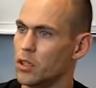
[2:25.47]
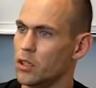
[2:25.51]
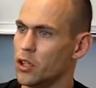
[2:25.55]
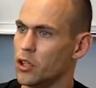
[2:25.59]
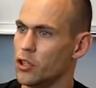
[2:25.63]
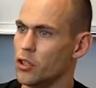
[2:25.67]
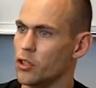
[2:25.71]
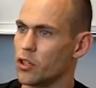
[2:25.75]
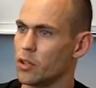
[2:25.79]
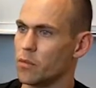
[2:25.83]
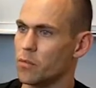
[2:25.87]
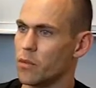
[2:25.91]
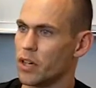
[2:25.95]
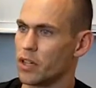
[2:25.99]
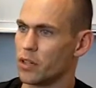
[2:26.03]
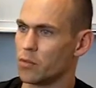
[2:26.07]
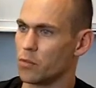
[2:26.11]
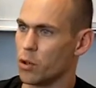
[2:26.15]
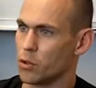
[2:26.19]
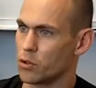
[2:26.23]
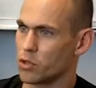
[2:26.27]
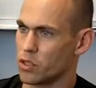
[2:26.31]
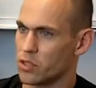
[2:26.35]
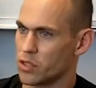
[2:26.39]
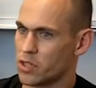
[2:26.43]
You can make the
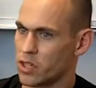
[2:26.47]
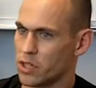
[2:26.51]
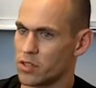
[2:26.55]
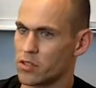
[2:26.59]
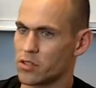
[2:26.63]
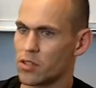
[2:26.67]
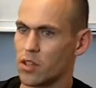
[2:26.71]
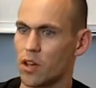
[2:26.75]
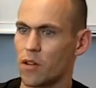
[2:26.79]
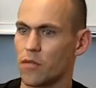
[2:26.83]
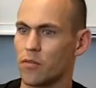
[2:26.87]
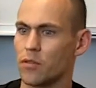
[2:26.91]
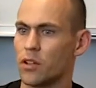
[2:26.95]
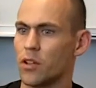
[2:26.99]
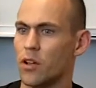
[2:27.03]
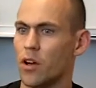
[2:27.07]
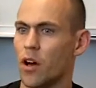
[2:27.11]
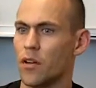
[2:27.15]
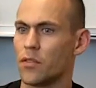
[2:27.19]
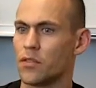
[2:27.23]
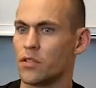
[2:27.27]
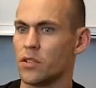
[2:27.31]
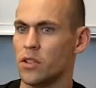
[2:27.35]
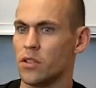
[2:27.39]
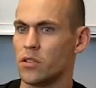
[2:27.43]
most intense stuff in the
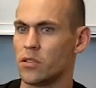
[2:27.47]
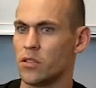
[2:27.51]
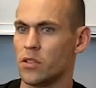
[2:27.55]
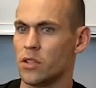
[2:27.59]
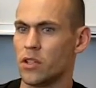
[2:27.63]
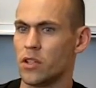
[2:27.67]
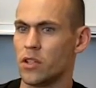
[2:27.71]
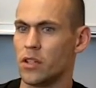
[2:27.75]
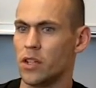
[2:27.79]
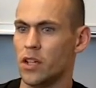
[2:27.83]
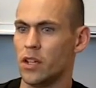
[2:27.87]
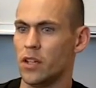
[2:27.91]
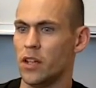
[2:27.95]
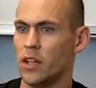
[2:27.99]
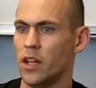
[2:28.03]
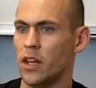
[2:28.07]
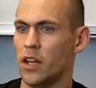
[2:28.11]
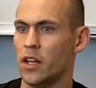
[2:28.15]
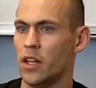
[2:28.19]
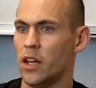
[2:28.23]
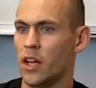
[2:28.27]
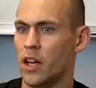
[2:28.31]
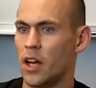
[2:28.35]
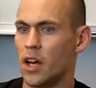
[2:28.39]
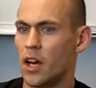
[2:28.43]
off season, and
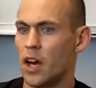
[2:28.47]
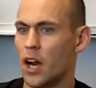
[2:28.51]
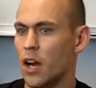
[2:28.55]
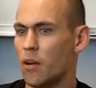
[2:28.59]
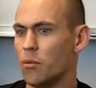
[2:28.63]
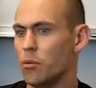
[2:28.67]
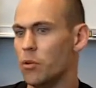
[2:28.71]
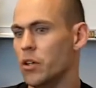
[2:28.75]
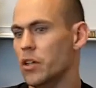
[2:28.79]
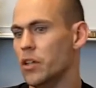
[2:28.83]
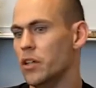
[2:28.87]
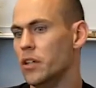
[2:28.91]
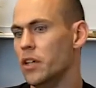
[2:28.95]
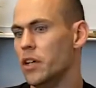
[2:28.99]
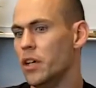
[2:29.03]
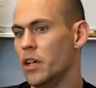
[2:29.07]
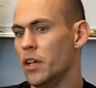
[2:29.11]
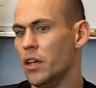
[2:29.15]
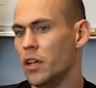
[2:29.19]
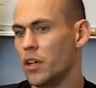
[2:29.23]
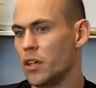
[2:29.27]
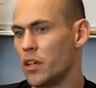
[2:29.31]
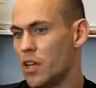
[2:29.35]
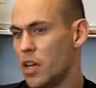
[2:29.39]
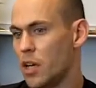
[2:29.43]
then I would
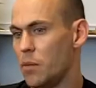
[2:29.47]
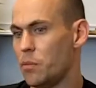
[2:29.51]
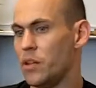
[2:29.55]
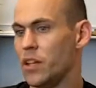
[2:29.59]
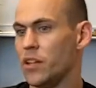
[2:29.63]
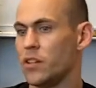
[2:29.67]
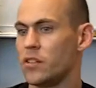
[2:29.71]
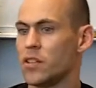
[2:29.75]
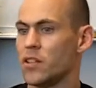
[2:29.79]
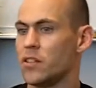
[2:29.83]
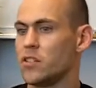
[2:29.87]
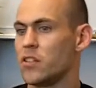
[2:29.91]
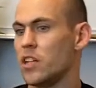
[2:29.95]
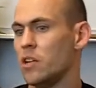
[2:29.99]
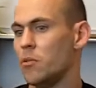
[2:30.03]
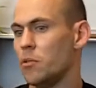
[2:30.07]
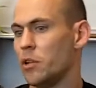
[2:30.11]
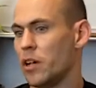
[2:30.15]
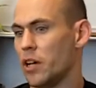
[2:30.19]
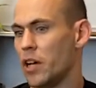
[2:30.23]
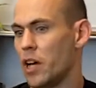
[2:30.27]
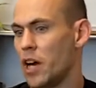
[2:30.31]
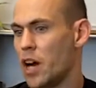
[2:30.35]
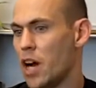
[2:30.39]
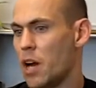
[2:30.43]
keep the intensity
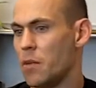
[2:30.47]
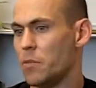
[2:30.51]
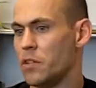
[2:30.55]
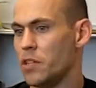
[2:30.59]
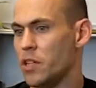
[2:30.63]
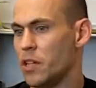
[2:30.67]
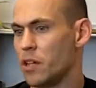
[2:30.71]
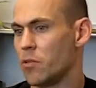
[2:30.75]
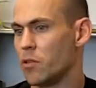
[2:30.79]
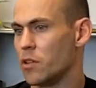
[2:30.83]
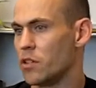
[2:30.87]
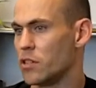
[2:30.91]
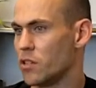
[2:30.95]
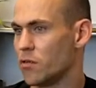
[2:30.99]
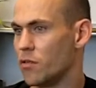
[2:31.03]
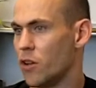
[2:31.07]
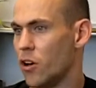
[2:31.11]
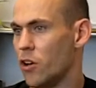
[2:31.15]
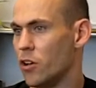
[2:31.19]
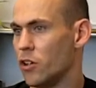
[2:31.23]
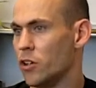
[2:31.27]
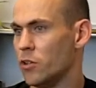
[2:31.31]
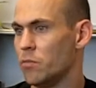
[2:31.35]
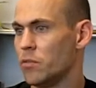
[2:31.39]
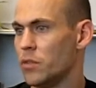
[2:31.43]
really high but decrease the
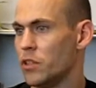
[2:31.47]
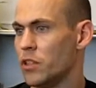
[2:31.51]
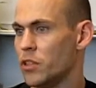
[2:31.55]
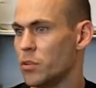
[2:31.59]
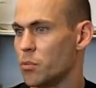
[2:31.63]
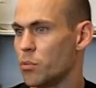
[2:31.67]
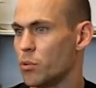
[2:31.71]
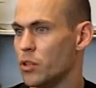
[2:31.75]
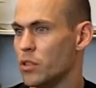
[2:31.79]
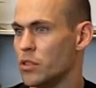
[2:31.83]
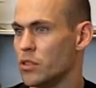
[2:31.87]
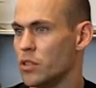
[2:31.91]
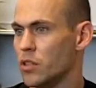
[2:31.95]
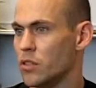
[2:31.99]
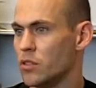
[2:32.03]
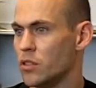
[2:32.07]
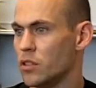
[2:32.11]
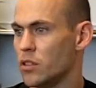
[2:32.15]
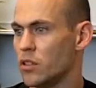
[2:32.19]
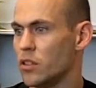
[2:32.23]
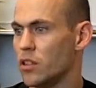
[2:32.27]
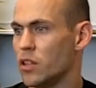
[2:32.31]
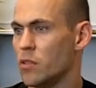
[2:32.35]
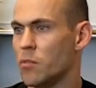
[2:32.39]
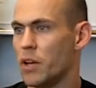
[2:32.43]
volume in the
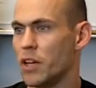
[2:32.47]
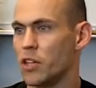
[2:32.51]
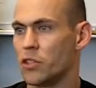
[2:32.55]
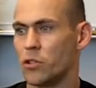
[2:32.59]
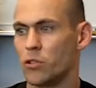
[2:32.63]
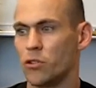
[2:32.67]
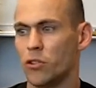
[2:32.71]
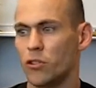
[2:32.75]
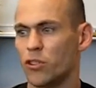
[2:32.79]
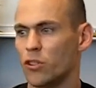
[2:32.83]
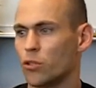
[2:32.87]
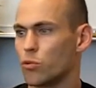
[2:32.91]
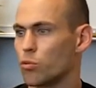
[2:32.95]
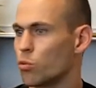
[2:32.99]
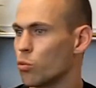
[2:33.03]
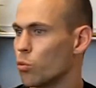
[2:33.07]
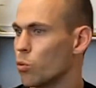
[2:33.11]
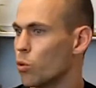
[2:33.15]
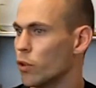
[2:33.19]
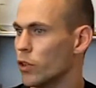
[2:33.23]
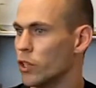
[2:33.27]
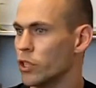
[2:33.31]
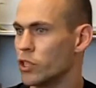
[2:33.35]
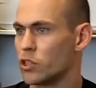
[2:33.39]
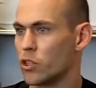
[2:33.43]
preseason and make sure they're just
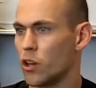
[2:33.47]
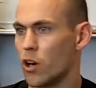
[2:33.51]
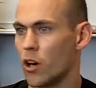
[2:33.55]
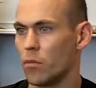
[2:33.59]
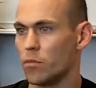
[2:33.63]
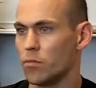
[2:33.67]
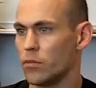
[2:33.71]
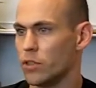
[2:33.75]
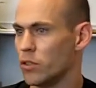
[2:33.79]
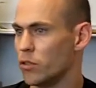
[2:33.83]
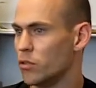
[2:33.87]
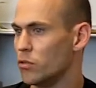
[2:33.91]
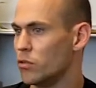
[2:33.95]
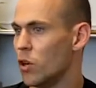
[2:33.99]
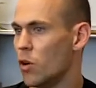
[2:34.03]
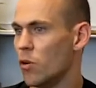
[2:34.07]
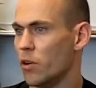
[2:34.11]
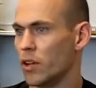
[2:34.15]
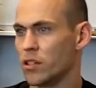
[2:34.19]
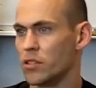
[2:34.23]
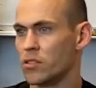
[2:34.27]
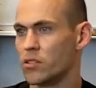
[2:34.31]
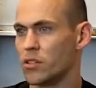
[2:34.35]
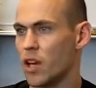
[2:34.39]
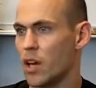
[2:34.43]
really sharp.
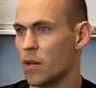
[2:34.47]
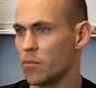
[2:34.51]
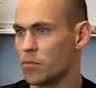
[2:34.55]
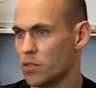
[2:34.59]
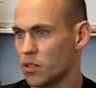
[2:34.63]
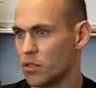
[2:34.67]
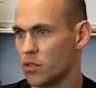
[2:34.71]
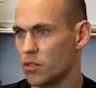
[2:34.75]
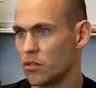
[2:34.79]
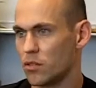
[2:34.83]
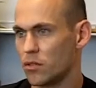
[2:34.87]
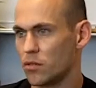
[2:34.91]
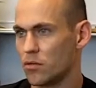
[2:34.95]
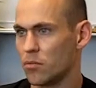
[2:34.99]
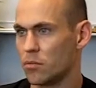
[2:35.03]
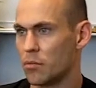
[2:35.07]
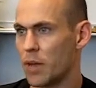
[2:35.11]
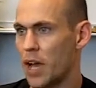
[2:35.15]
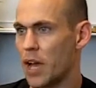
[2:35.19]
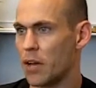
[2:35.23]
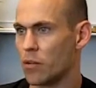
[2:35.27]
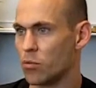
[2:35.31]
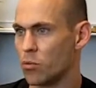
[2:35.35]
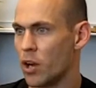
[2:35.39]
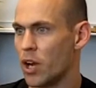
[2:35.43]
Don't accept
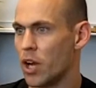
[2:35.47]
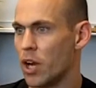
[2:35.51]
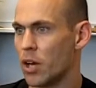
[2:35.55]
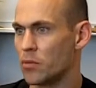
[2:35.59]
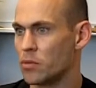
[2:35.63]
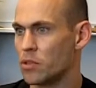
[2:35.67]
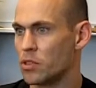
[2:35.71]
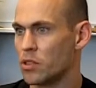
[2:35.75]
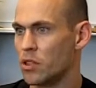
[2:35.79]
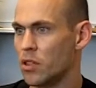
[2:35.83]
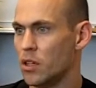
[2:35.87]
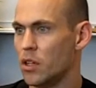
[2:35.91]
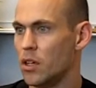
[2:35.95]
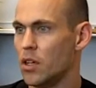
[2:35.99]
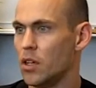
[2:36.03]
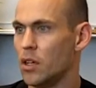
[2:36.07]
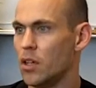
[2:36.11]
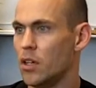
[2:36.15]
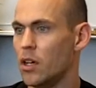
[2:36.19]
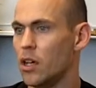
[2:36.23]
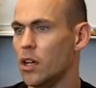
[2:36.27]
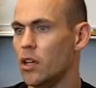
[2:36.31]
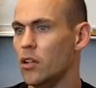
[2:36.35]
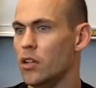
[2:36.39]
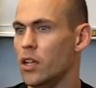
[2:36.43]
bad reps.
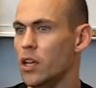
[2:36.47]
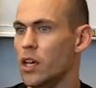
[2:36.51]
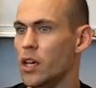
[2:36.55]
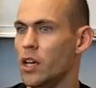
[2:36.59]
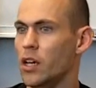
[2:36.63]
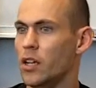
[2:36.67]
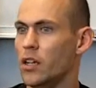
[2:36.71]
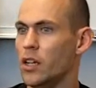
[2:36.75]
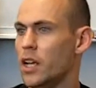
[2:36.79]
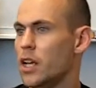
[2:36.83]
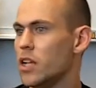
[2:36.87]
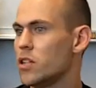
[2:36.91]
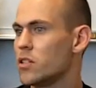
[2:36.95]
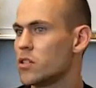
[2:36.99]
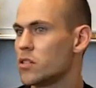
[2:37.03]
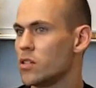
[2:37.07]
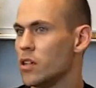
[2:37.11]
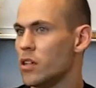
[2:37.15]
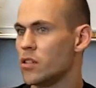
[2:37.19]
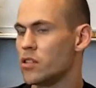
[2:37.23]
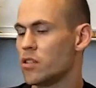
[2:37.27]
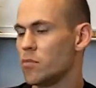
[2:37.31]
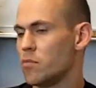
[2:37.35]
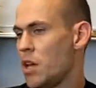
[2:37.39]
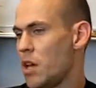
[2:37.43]
And then in
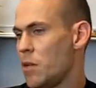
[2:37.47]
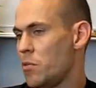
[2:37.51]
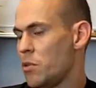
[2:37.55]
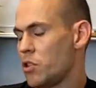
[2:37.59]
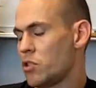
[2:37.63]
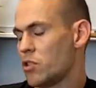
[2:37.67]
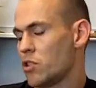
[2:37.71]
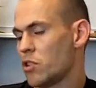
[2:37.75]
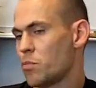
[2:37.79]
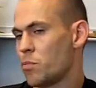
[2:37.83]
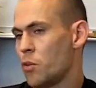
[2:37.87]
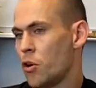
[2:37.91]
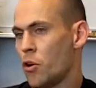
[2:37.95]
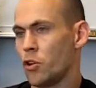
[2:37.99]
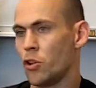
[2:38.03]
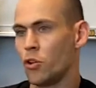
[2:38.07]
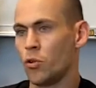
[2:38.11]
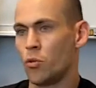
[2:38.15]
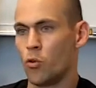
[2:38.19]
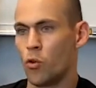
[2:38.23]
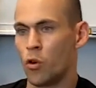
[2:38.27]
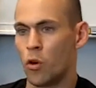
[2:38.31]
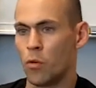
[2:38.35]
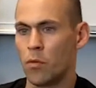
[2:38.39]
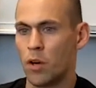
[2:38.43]
season, maybe it's just part of
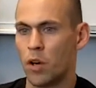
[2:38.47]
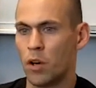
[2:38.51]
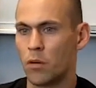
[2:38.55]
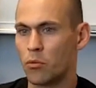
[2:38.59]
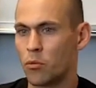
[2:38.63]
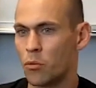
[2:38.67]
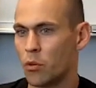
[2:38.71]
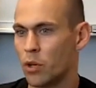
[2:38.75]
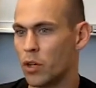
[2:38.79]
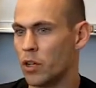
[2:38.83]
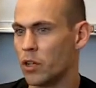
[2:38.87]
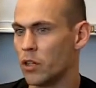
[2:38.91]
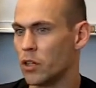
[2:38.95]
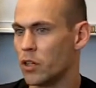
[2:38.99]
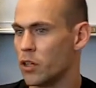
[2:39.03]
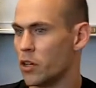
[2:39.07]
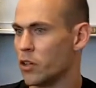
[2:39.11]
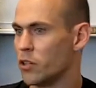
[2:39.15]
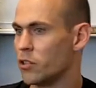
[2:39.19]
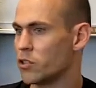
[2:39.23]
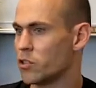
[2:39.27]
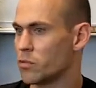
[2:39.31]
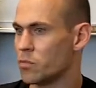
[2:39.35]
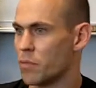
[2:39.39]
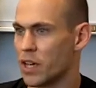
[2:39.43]
your warm up where
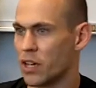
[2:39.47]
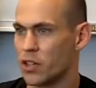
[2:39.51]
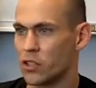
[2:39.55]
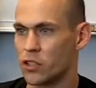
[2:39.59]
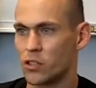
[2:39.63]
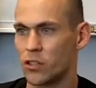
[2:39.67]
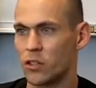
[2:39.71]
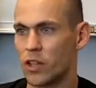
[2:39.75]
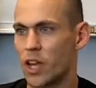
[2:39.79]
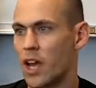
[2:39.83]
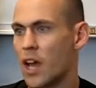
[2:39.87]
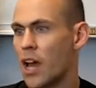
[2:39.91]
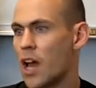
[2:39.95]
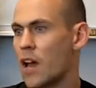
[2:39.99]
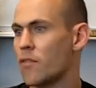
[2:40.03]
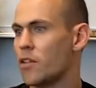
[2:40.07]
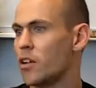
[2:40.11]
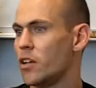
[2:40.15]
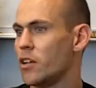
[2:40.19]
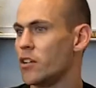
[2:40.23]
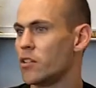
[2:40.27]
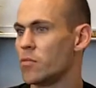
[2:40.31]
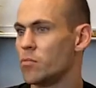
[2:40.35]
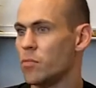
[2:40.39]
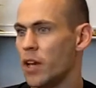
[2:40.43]
you're just making sure they have
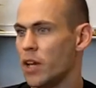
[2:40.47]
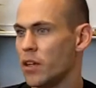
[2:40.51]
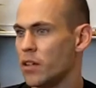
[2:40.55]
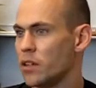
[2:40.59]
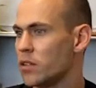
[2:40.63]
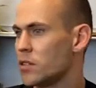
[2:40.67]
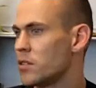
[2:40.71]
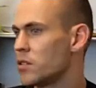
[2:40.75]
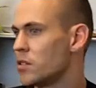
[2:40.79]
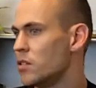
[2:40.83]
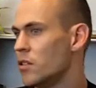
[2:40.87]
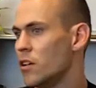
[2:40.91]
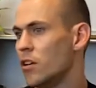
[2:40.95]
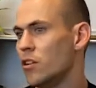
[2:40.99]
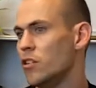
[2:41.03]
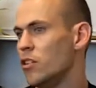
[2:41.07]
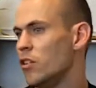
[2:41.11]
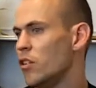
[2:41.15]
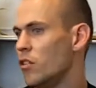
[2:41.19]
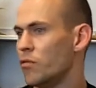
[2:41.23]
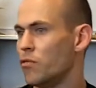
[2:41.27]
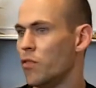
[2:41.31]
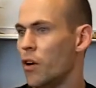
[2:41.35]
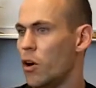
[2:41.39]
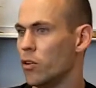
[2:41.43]
it and it's maintenance.
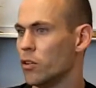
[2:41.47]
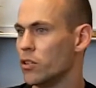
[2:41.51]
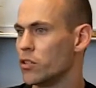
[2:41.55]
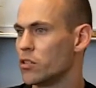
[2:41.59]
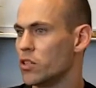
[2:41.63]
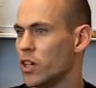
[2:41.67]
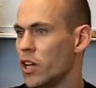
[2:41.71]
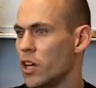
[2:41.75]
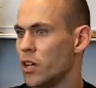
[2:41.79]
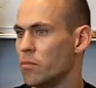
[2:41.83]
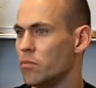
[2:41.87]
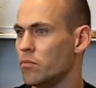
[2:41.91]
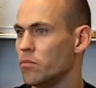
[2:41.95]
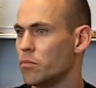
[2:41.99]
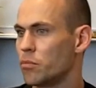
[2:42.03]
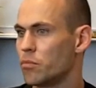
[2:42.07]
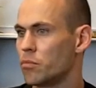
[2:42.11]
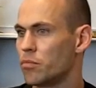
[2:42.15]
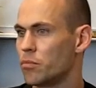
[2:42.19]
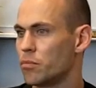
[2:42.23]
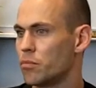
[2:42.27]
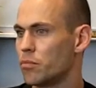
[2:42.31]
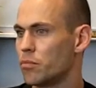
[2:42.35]
You can follow the same